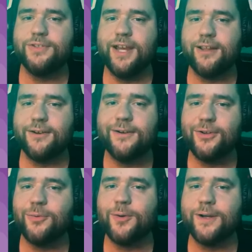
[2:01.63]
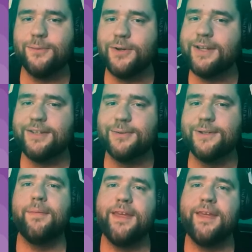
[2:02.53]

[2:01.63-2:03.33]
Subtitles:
together. Don't worry, we'll get through it.